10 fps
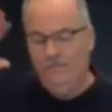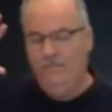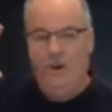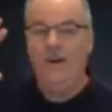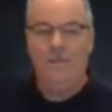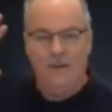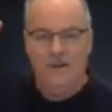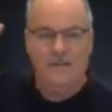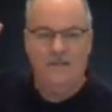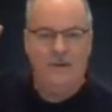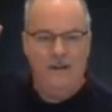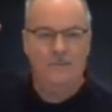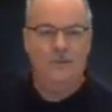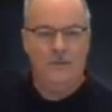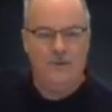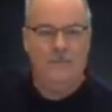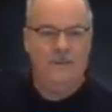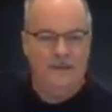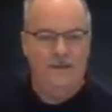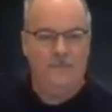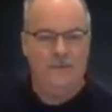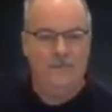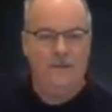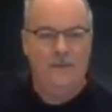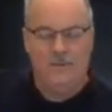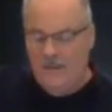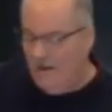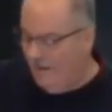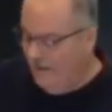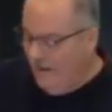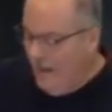partly because they thought he was going to do something different when he was here.